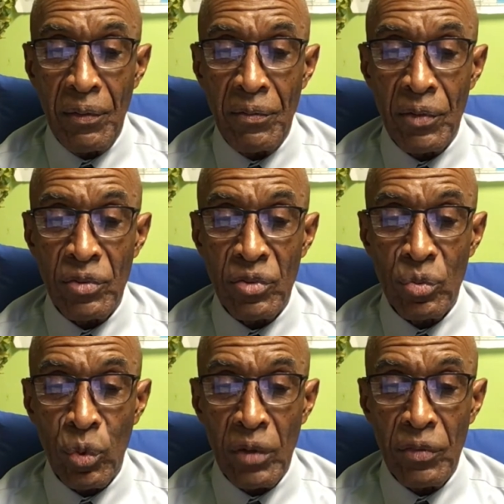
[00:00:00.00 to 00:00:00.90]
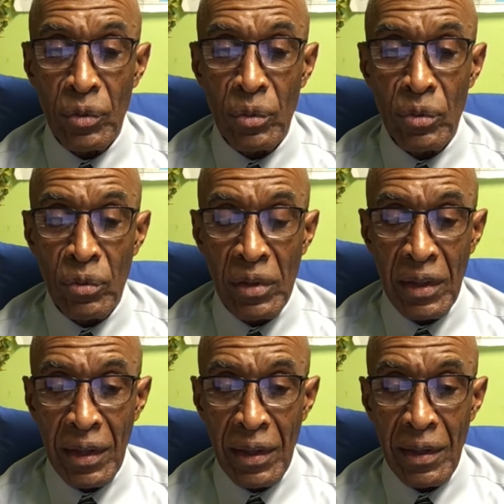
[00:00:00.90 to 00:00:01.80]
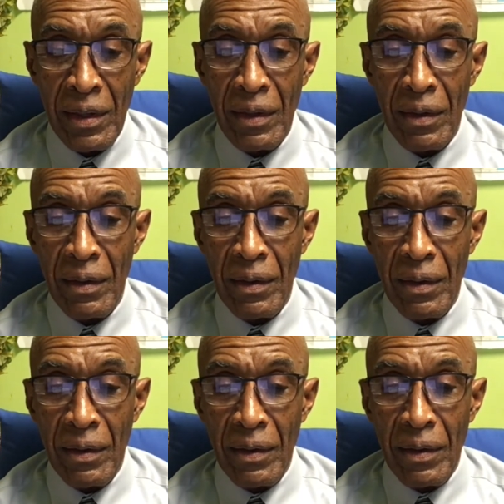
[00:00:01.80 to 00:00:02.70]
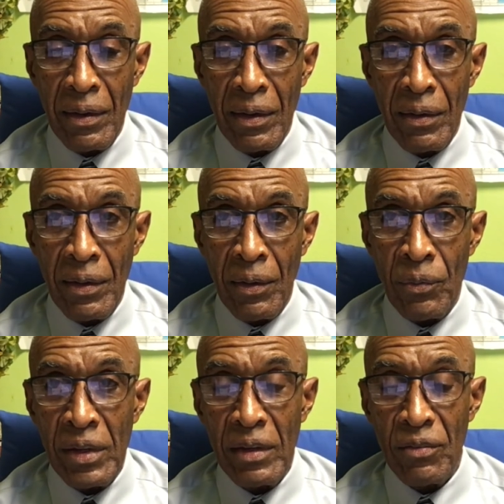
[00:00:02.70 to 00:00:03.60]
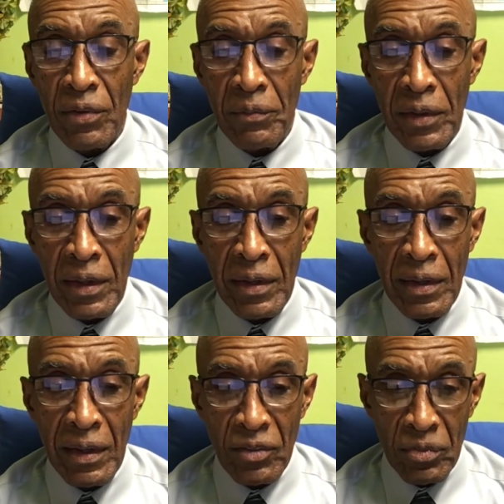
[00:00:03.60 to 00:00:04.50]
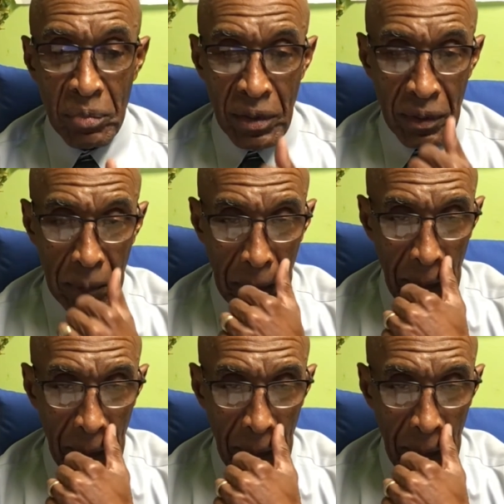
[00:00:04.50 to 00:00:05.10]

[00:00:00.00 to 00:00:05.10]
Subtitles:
verses 1 through 3a, reading from the NASB.